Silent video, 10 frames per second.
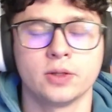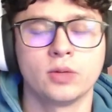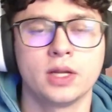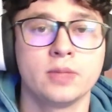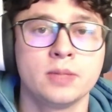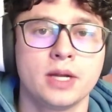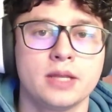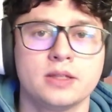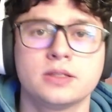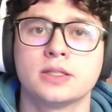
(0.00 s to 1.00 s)
And what I mean by
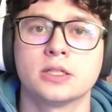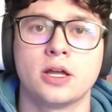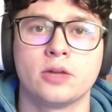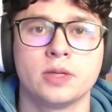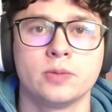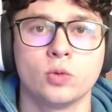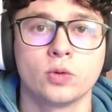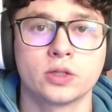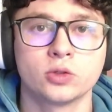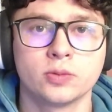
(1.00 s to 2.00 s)
this is a lot of people will
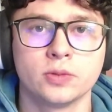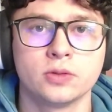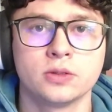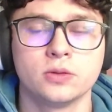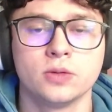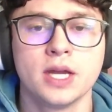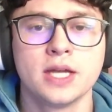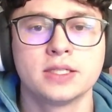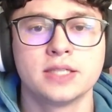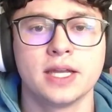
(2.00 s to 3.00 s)
contribute to
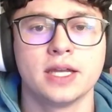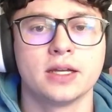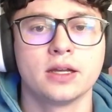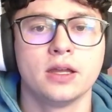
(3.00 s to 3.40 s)
saying